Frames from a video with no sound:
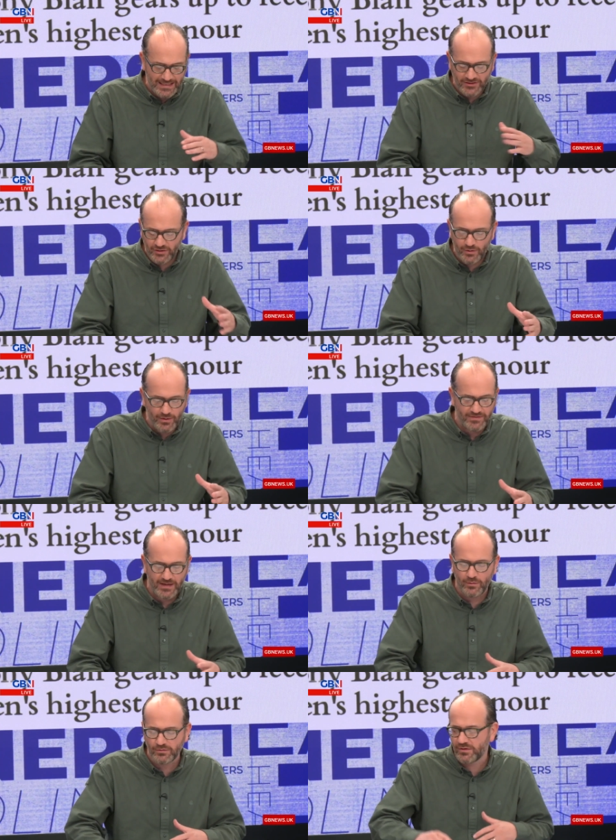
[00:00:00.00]
they do if
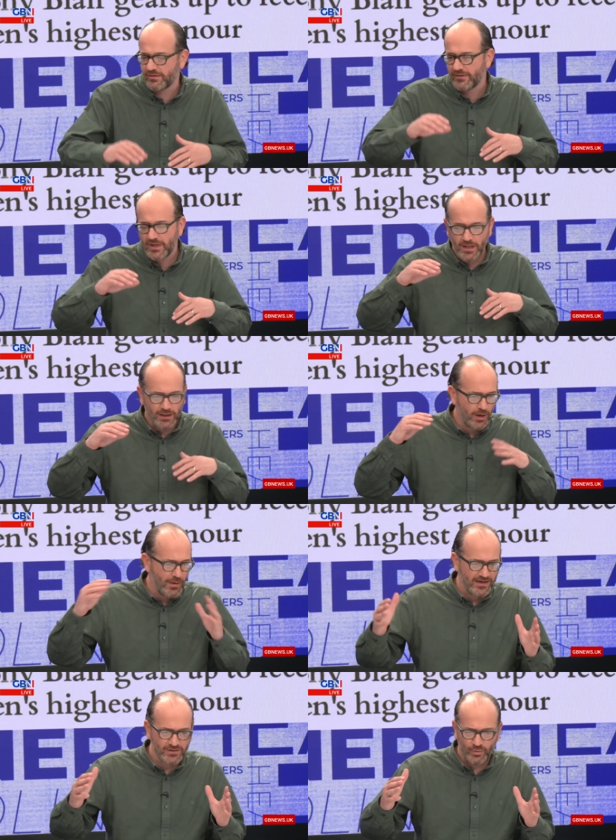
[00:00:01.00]
they all sort of
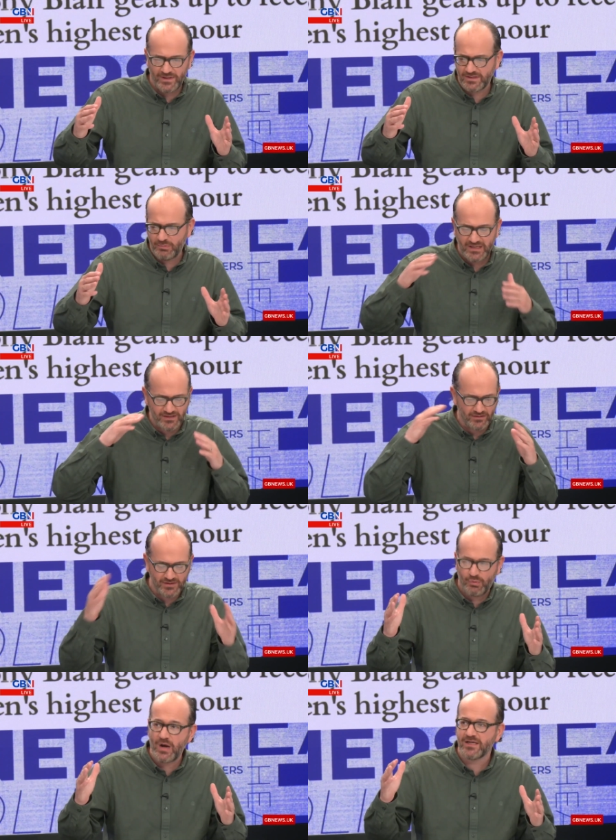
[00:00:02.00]
go out to Windsor Pizza
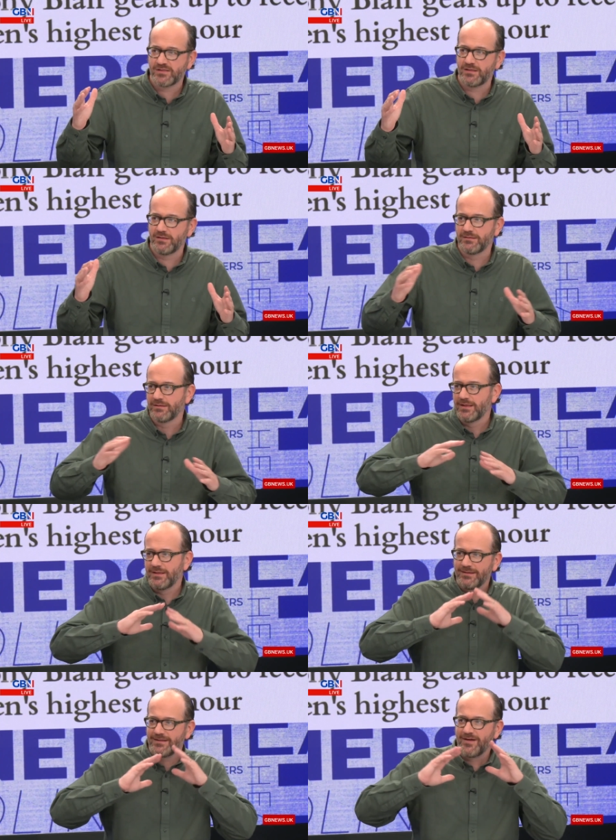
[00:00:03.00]
Express and
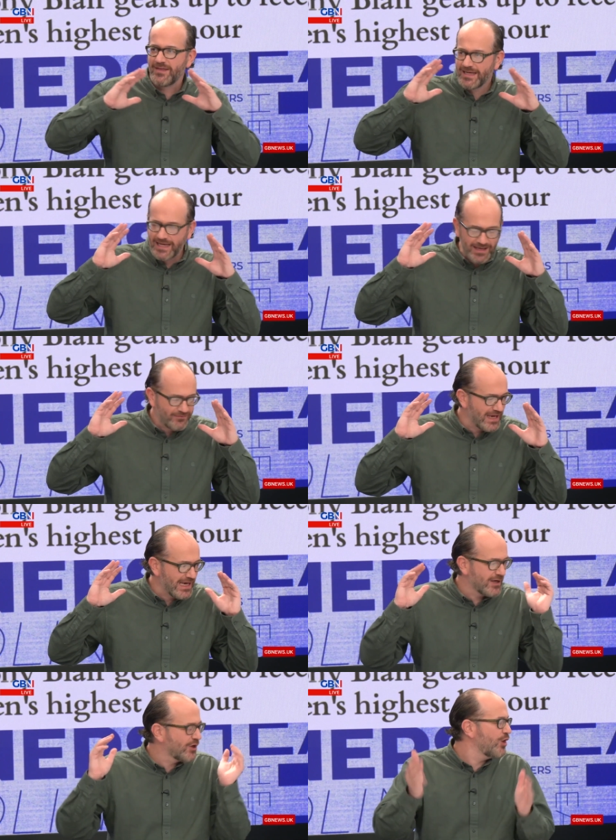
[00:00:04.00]
you know, they, get, they
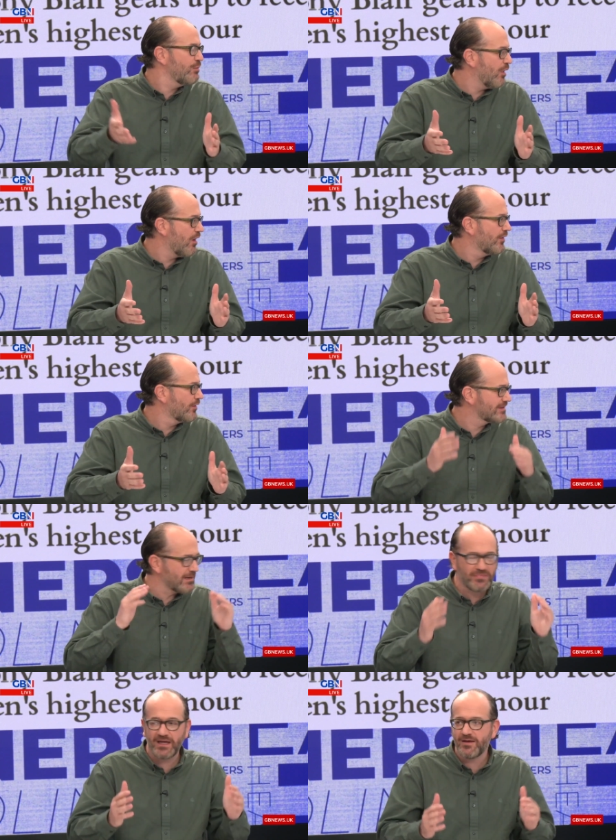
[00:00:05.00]
get a coupon or something.